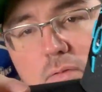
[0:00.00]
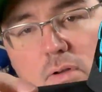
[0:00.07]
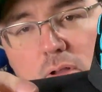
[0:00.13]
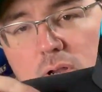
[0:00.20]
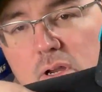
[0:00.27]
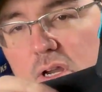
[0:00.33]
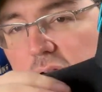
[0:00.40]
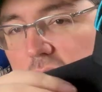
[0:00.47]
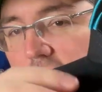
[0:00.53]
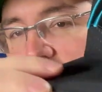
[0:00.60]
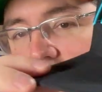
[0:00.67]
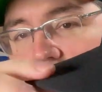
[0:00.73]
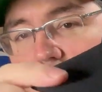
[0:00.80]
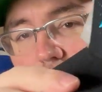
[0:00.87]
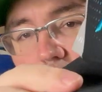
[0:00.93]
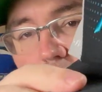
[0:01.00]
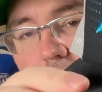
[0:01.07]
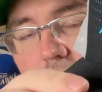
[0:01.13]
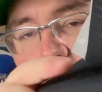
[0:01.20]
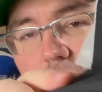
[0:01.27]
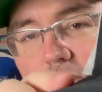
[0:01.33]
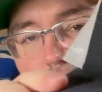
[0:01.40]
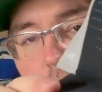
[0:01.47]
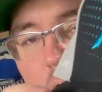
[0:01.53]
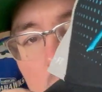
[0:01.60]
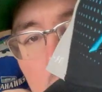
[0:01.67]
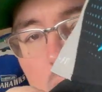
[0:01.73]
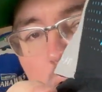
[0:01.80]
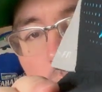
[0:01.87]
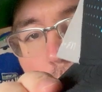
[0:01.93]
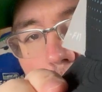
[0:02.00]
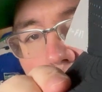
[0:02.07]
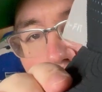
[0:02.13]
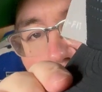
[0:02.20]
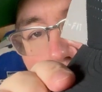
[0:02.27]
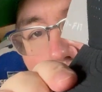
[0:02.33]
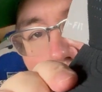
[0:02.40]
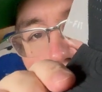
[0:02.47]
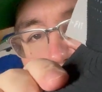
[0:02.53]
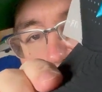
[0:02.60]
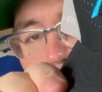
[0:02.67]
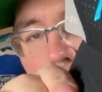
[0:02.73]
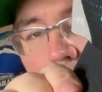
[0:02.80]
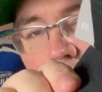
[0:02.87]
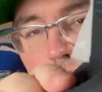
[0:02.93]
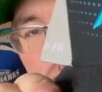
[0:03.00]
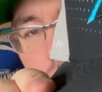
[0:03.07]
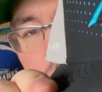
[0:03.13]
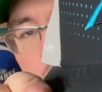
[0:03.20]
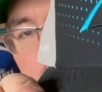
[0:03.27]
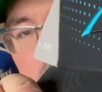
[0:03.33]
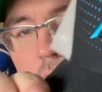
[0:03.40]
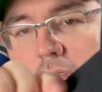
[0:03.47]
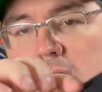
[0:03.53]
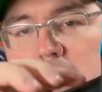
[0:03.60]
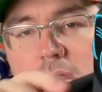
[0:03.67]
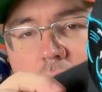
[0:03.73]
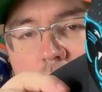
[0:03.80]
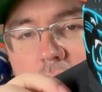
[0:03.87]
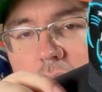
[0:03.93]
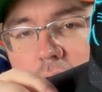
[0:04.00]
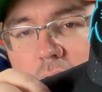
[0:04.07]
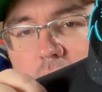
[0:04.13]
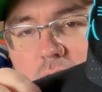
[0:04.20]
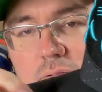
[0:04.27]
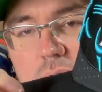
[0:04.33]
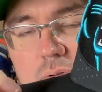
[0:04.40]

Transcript: really, they retain their value about $20 usually. Uh, this one